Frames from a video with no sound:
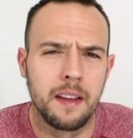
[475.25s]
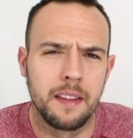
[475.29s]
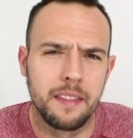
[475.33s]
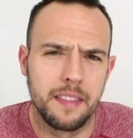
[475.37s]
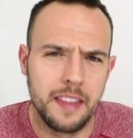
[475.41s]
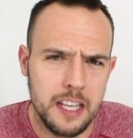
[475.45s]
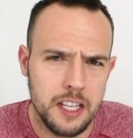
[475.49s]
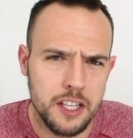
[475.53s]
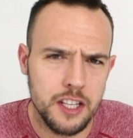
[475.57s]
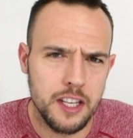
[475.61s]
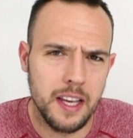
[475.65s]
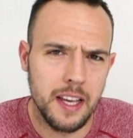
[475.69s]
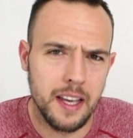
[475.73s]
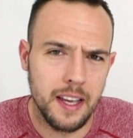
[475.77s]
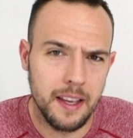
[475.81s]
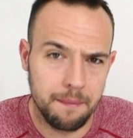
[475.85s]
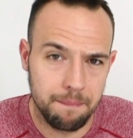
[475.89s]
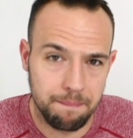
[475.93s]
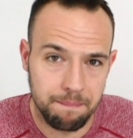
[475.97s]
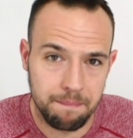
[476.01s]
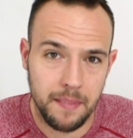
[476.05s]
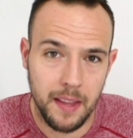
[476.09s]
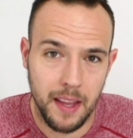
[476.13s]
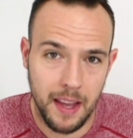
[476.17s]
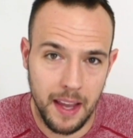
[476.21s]
This year,
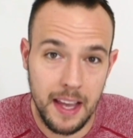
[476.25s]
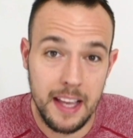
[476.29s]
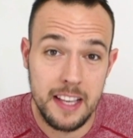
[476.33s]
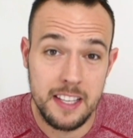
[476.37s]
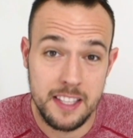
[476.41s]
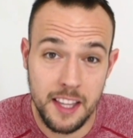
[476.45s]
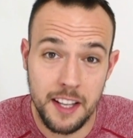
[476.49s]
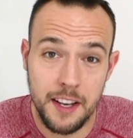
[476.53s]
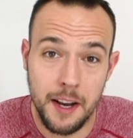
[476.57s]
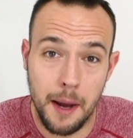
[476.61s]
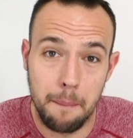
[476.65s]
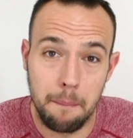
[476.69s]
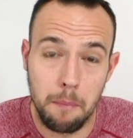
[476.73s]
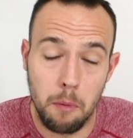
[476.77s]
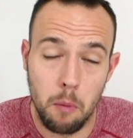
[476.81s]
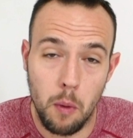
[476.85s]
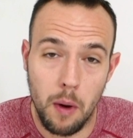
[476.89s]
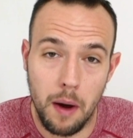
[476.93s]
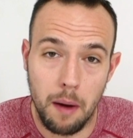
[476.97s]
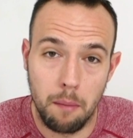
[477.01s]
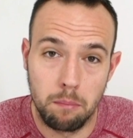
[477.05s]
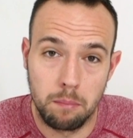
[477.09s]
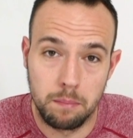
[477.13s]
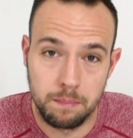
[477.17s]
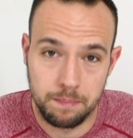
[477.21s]
it's the number
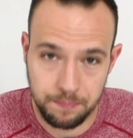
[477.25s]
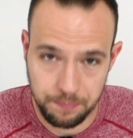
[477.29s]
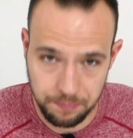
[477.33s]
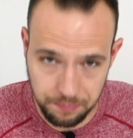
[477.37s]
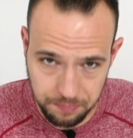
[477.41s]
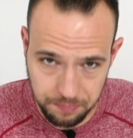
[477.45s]
1.